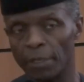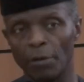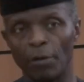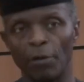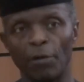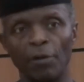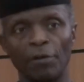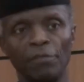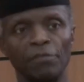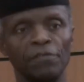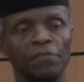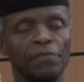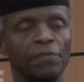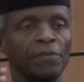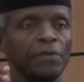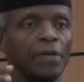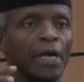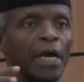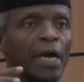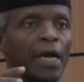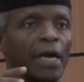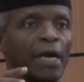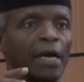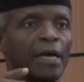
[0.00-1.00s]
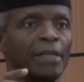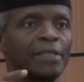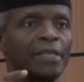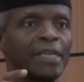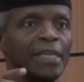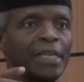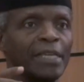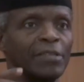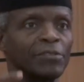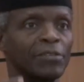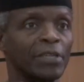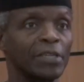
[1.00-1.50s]
of uh,
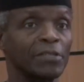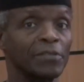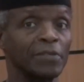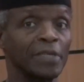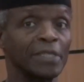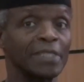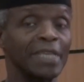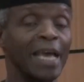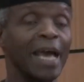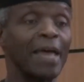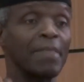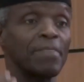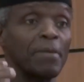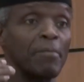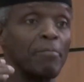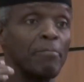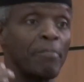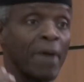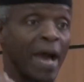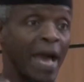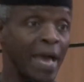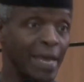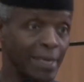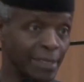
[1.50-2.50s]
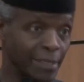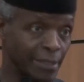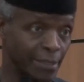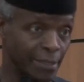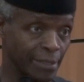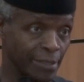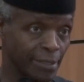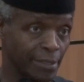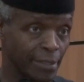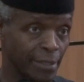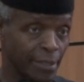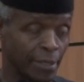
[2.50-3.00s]
the interest rates and the ban
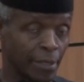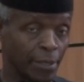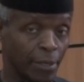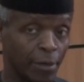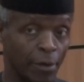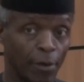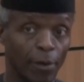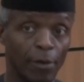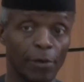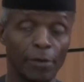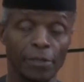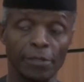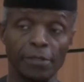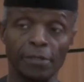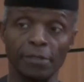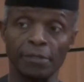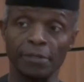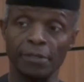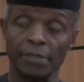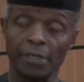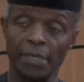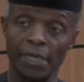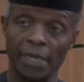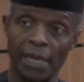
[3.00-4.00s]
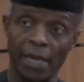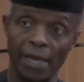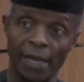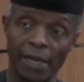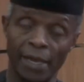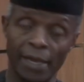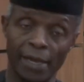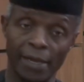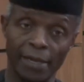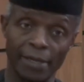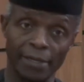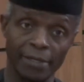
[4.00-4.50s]
on
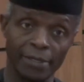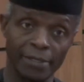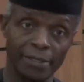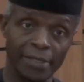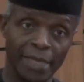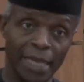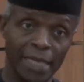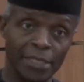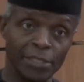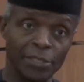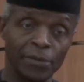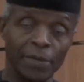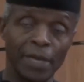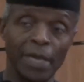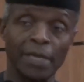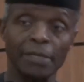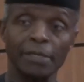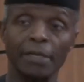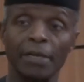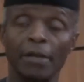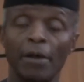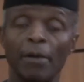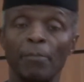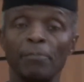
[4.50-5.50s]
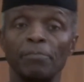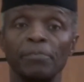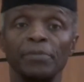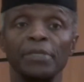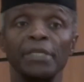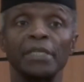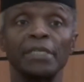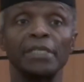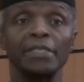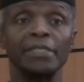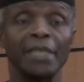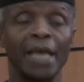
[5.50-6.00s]
uh, Nigerian
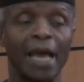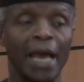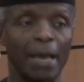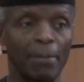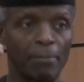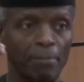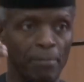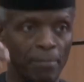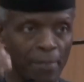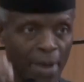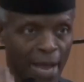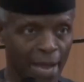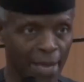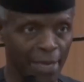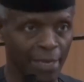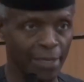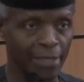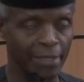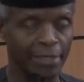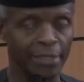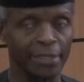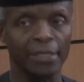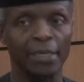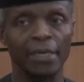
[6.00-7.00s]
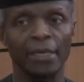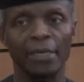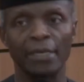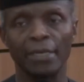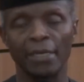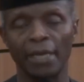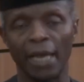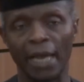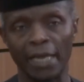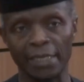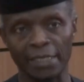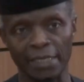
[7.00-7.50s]
companies and banks
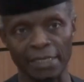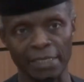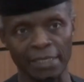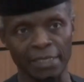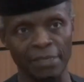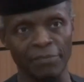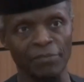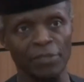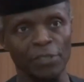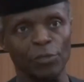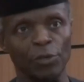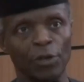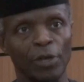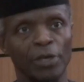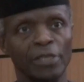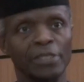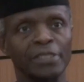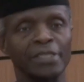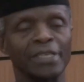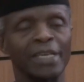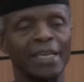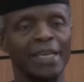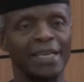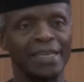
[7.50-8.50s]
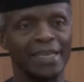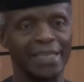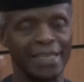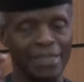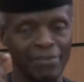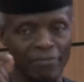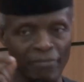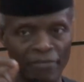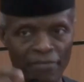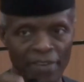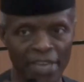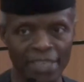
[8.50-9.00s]
and individuals
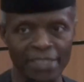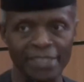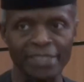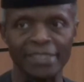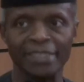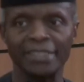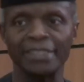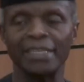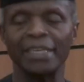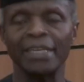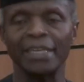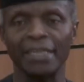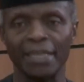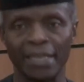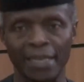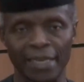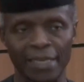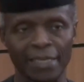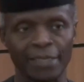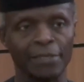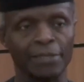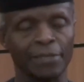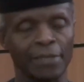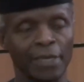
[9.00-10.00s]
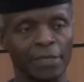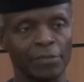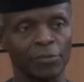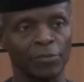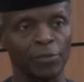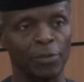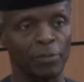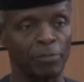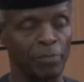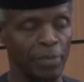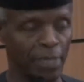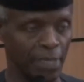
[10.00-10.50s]
investing in
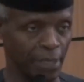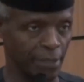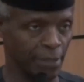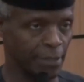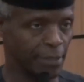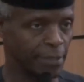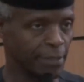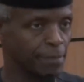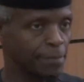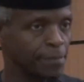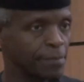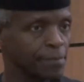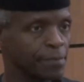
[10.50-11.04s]
treasury bills,